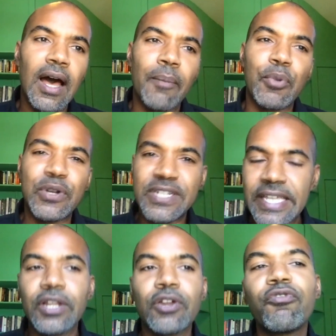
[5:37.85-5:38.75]
uh, a
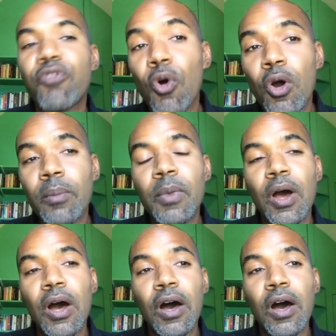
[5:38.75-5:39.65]
particular
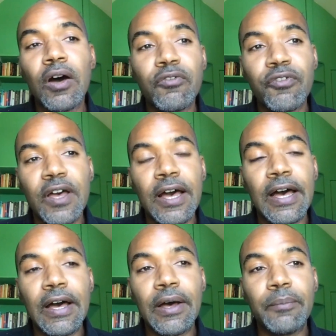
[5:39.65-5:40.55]
form of
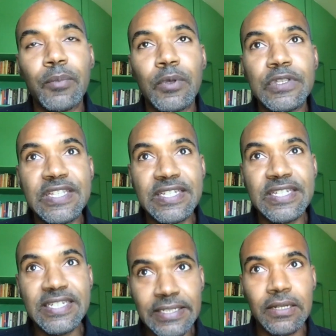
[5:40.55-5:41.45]
um,
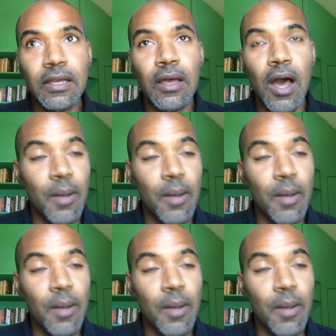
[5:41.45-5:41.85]
state